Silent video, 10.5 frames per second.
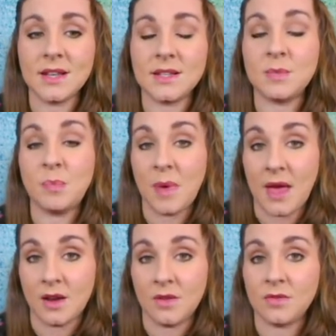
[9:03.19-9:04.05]
is
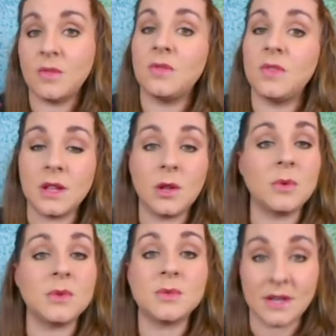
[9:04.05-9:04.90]
Ben from
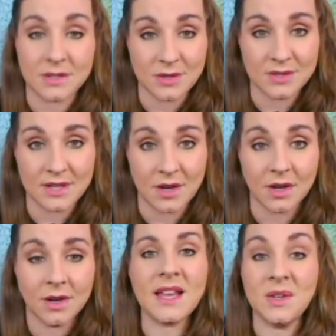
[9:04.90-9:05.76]
Villalobos Rescue
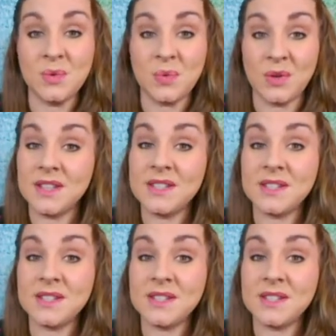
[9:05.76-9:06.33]
Center in New Orleans,